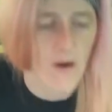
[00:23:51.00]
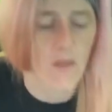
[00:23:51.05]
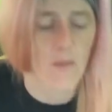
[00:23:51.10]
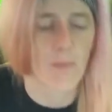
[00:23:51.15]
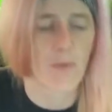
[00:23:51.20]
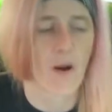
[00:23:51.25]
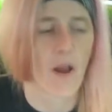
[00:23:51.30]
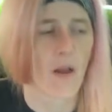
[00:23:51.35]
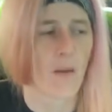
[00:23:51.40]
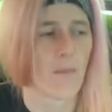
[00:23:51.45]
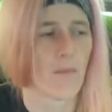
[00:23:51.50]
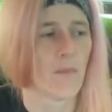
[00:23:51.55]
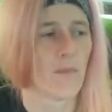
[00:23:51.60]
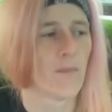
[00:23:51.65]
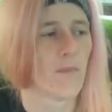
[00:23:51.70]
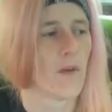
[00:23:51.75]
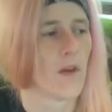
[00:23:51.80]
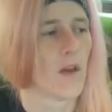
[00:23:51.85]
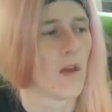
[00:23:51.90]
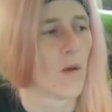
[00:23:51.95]
of the
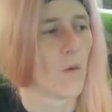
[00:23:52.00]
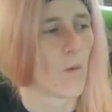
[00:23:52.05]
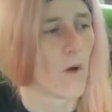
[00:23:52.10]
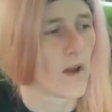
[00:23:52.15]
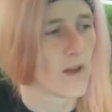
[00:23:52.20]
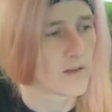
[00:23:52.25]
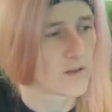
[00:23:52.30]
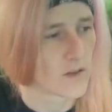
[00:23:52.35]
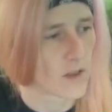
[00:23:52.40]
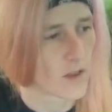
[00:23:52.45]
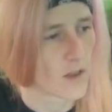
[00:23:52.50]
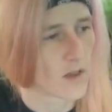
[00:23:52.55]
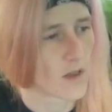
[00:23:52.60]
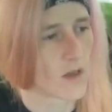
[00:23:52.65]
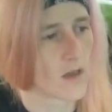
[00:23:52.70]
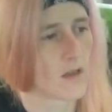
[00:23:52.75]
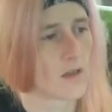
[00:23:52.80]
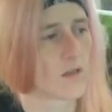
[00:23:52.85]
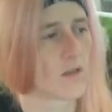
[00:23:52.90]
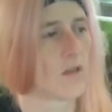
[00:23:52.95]
problem and why it started
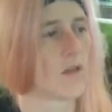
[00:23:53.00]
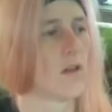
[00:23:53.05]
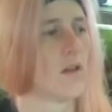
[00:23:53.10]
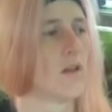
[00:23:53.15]
hurting